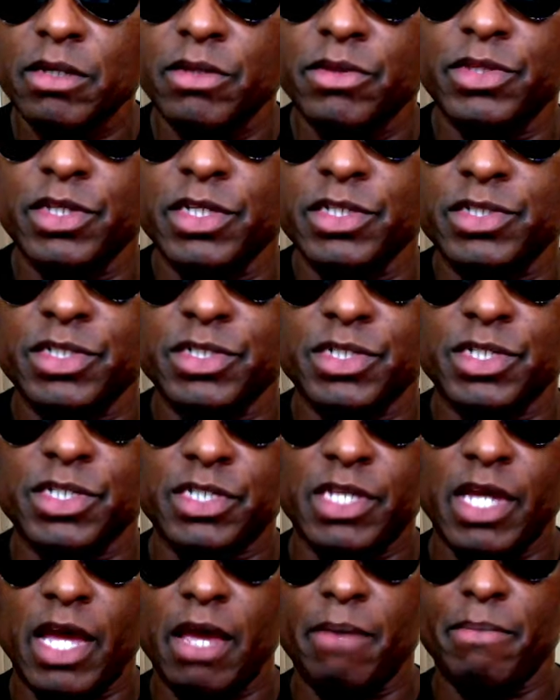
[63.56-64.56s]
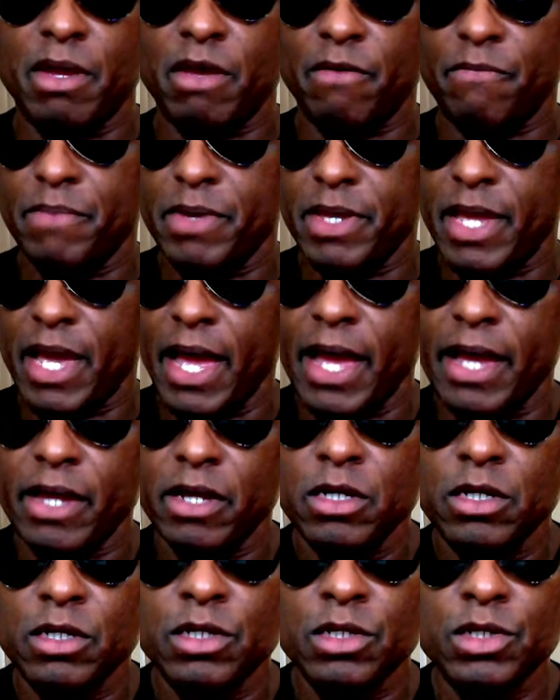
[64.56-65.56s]
This is the same FBI
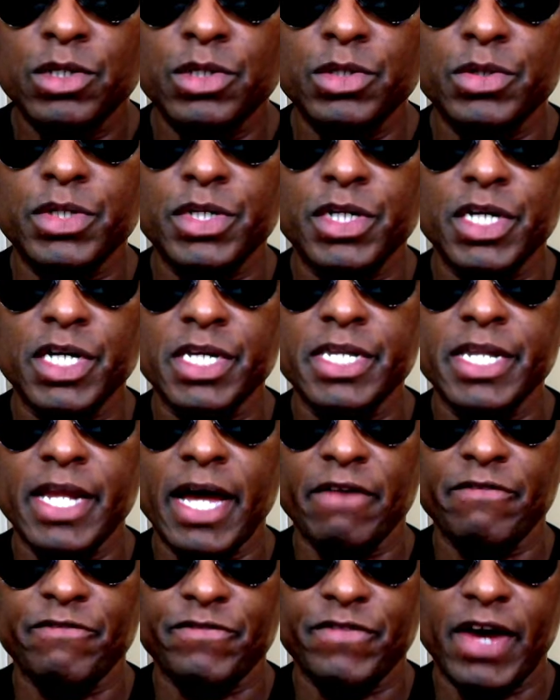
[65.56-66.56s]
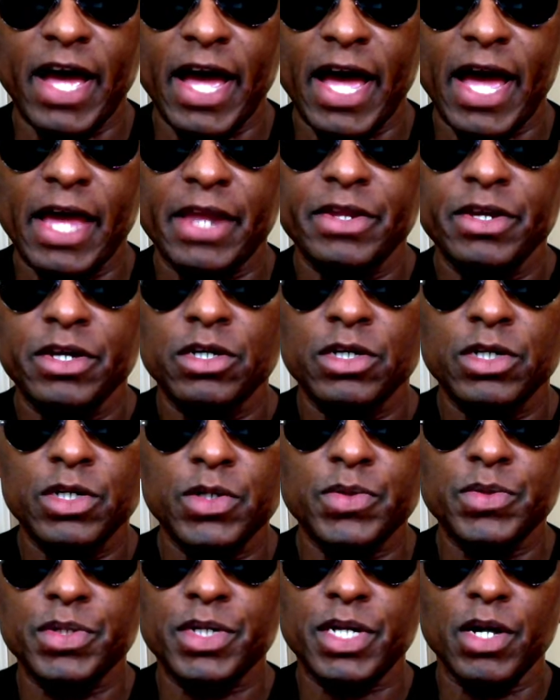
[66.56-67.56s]
who could not find
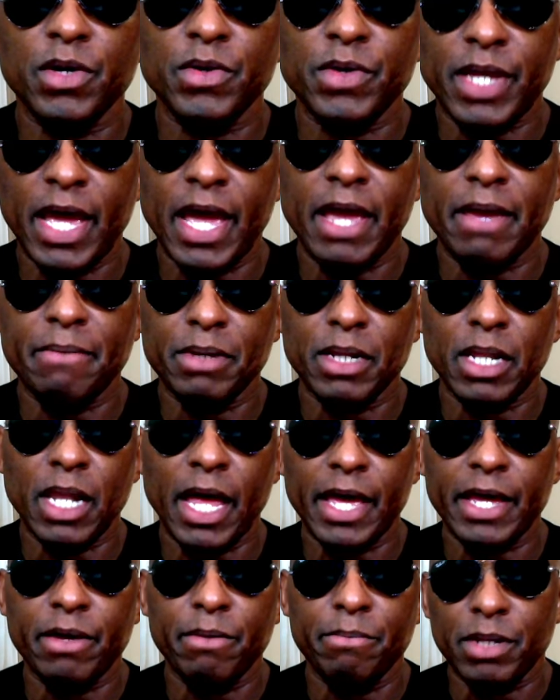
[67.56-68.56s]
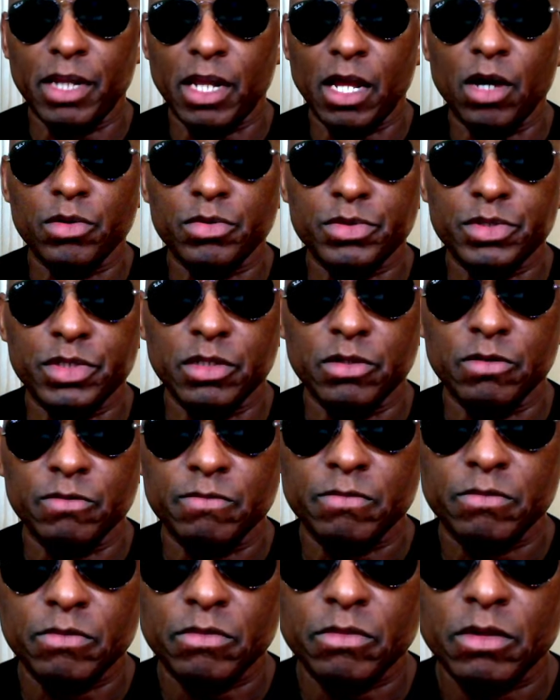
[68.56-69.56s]
who the cocaine belonged to.
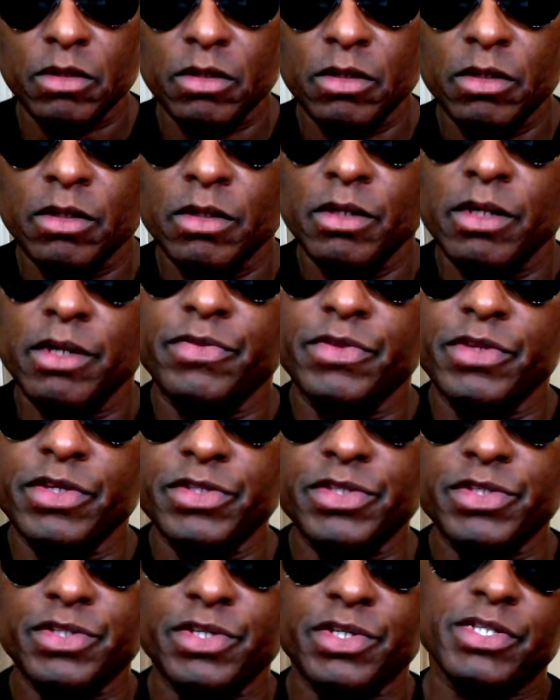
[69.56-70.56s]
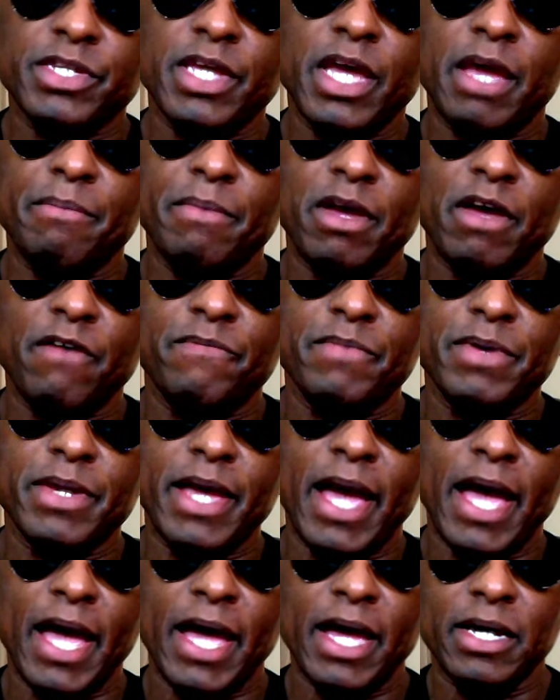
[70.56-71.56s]
This is the same
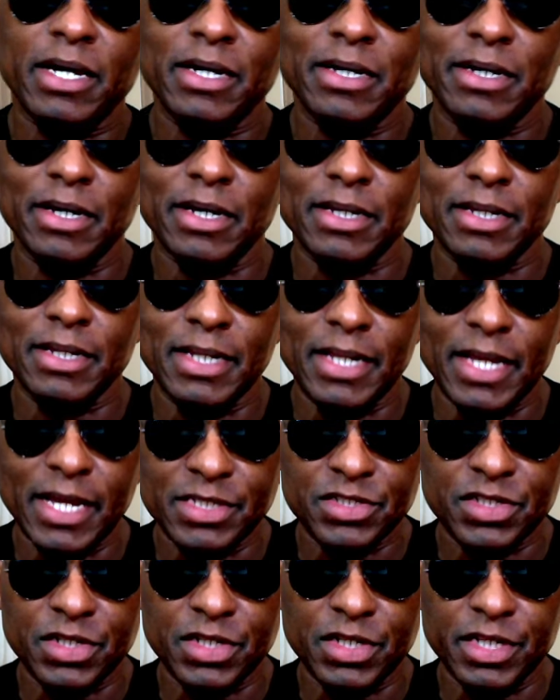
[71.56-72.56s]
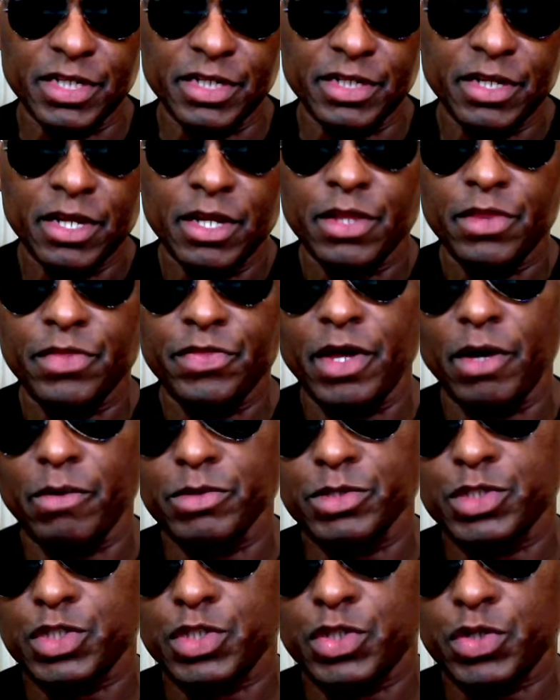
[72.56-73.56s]
FBI, allegedly, that
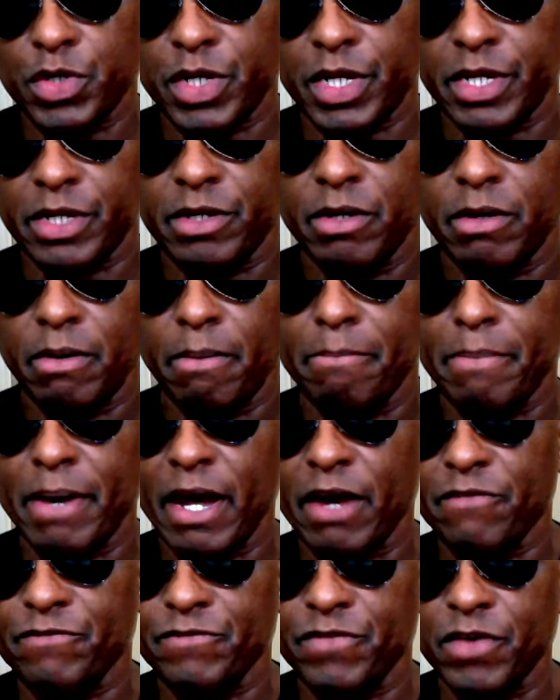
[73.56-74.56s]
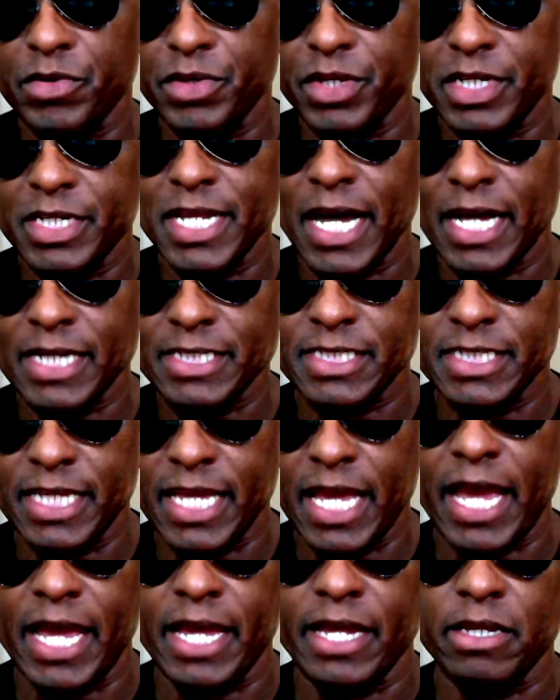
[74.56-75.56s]
was tricked by a phony
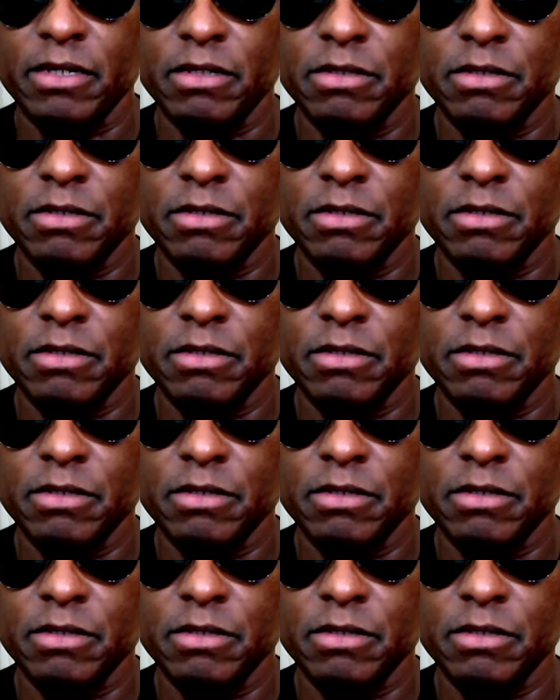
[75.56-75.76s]
dossier.